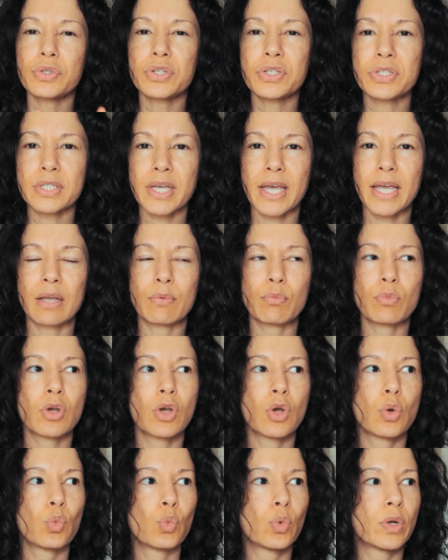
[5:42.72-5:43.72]
the same
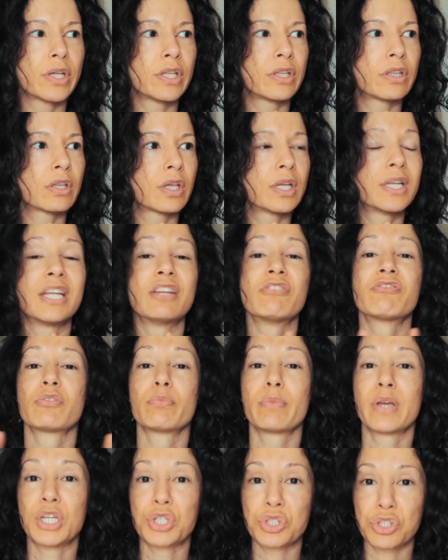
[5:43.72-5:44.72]
with an
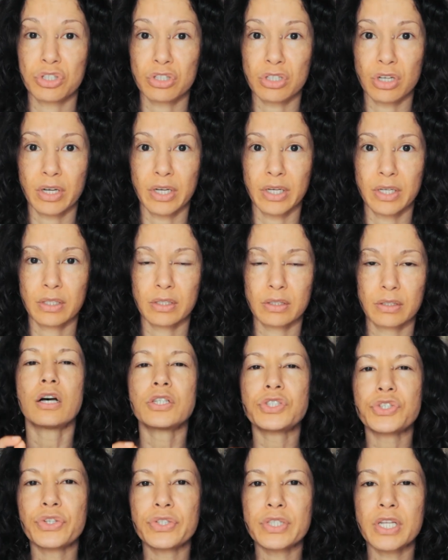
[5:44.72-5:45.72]
information diet.
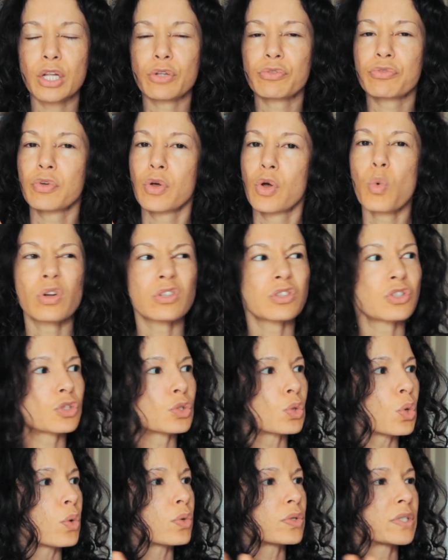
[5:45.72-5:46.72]
Ask yourself, what
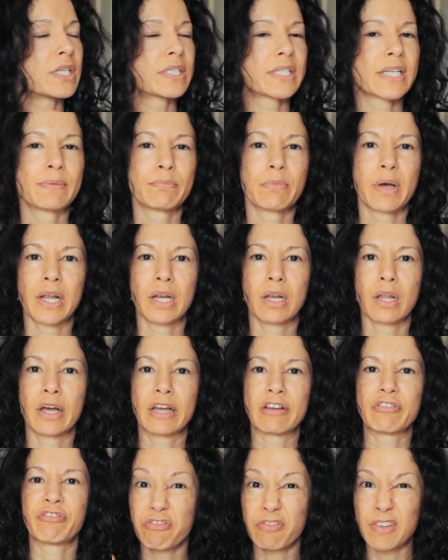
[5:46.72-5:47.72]
sources in my
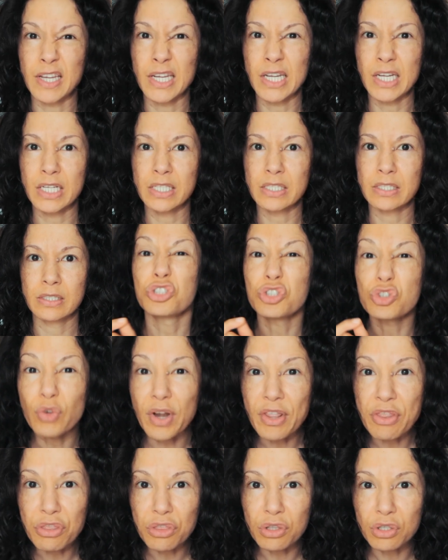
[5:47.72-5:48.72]
life feed,
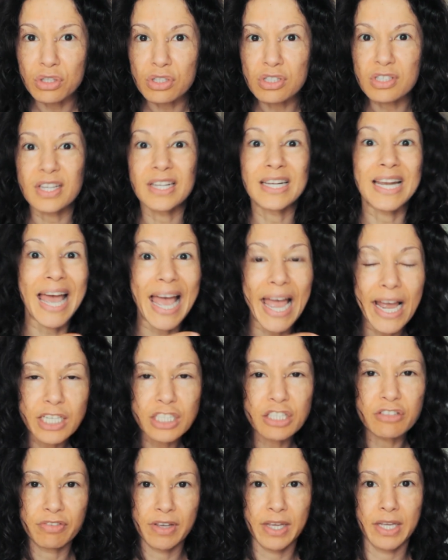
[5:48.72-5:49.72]
strengthens, and
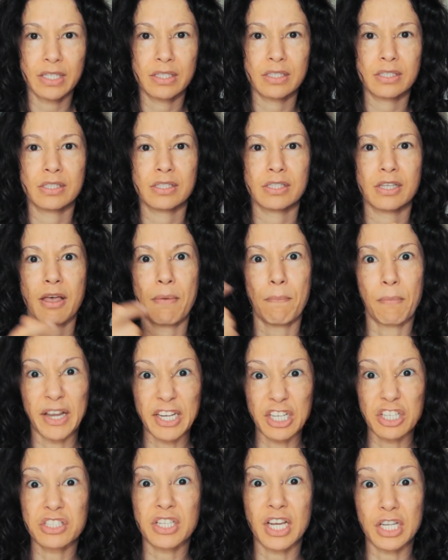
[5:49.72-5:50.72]
activates my
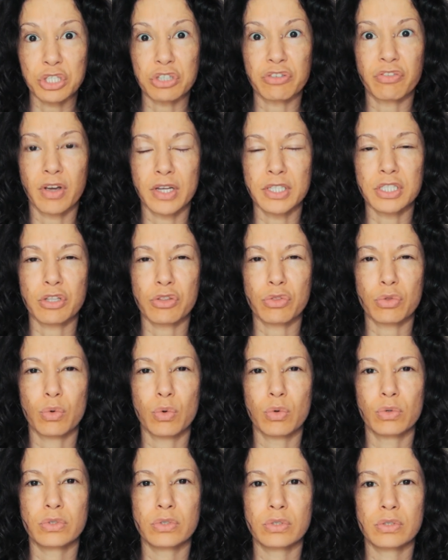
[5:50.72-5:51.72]
catastrophizing
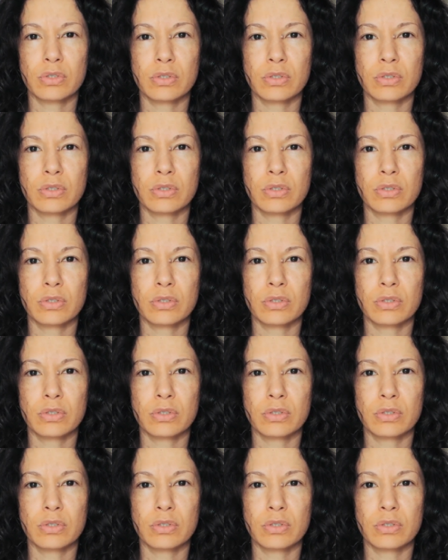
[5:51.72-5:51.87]
thoughts?